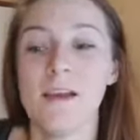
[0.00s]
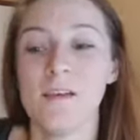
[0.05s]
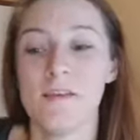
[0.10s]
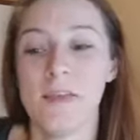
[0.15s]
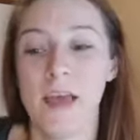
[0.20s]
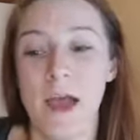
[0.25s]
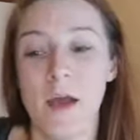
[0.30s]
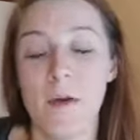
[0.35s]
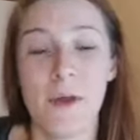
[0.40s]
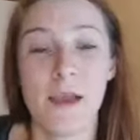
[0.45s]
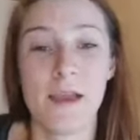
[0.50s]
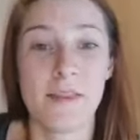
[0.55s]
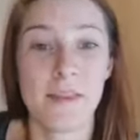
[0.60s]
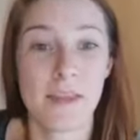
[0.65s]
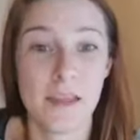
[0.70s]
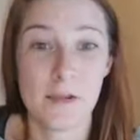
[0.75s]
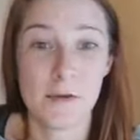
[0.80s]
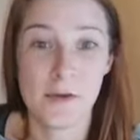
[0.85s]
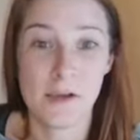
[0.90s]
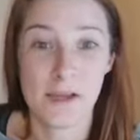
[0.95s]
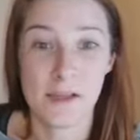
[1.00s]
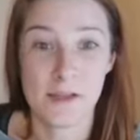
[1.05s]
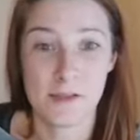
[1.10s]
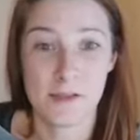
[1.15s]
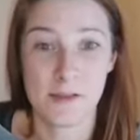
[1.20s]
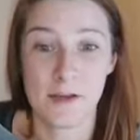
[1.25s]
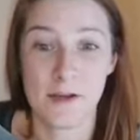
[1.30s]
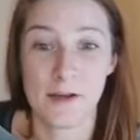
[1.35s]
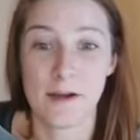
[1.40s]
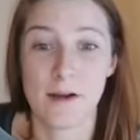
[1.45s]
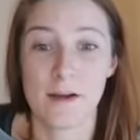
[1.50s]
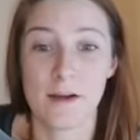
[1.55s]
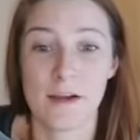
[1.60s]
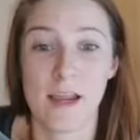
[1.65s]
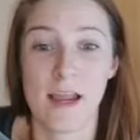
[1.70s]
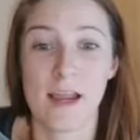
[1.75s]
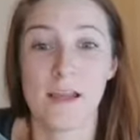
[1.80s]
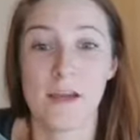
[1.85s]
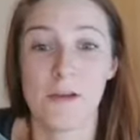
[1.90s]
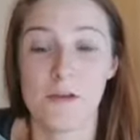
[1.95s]
That way that you can learn
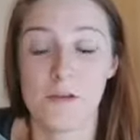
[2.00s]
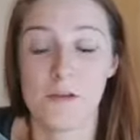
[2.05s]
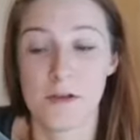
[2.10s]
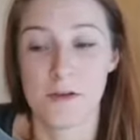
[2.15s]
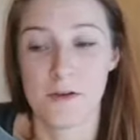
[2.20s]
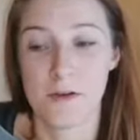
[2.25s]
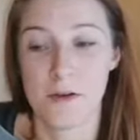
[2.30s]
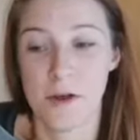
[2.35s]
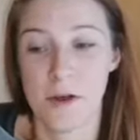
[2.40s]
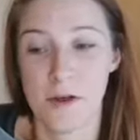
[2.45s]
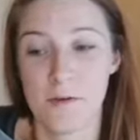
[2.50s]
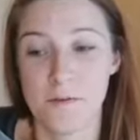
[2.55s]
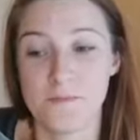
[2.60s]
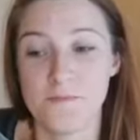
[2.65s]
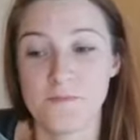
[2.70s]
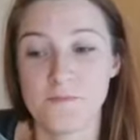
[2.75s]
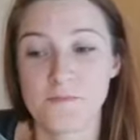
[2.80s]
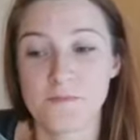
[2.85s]
and you can grow.